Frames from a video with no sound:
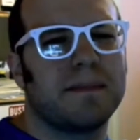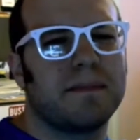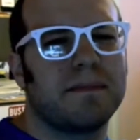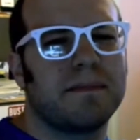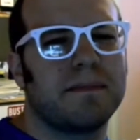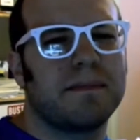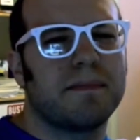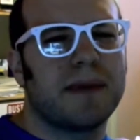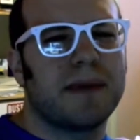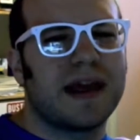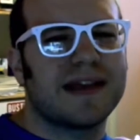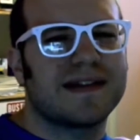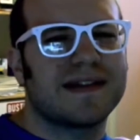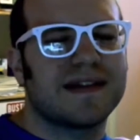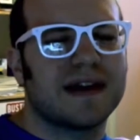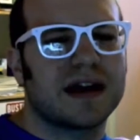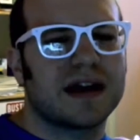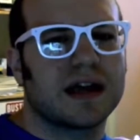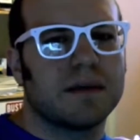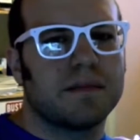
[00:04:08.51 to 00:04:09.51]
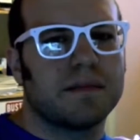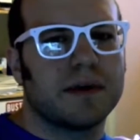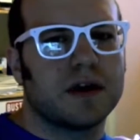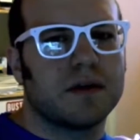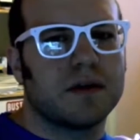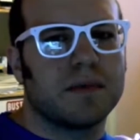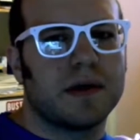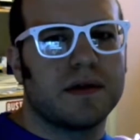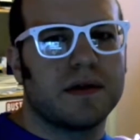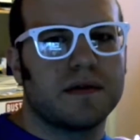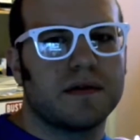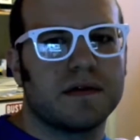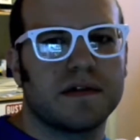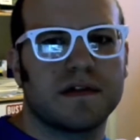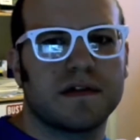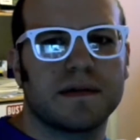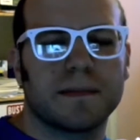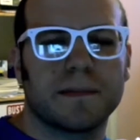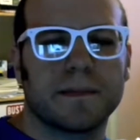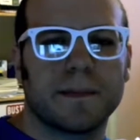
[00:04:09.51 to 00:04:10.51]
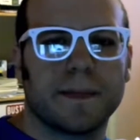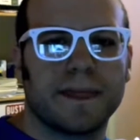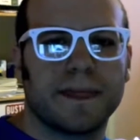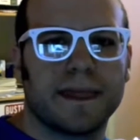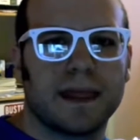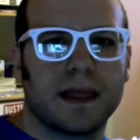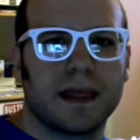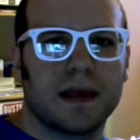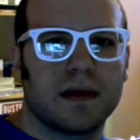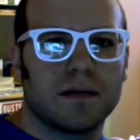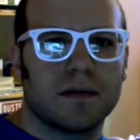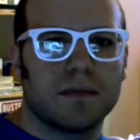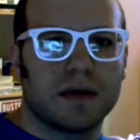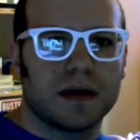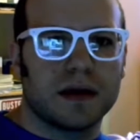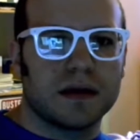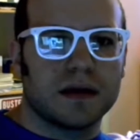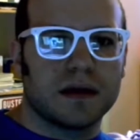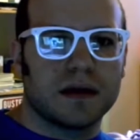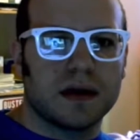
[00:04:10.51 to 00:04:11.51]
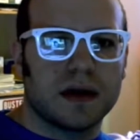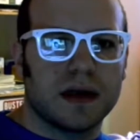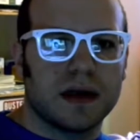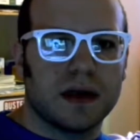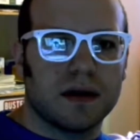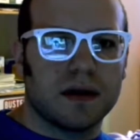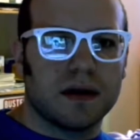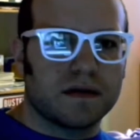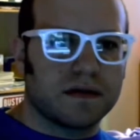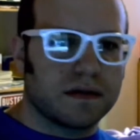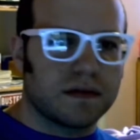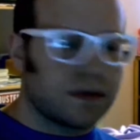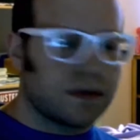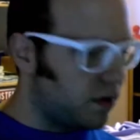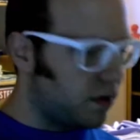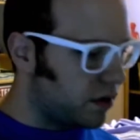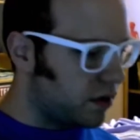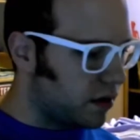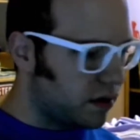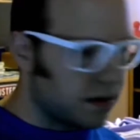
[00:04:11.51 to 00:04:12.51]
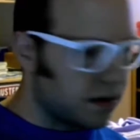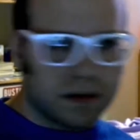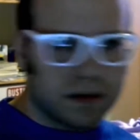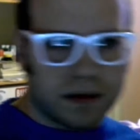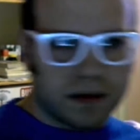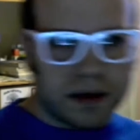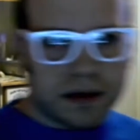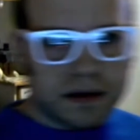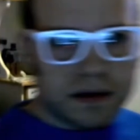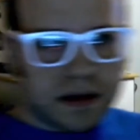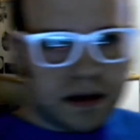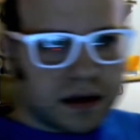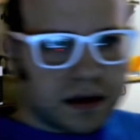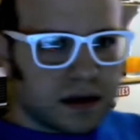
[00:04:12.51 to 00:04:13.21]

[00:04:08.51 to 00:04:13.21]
basic and bare bones, but it also hold on a sec.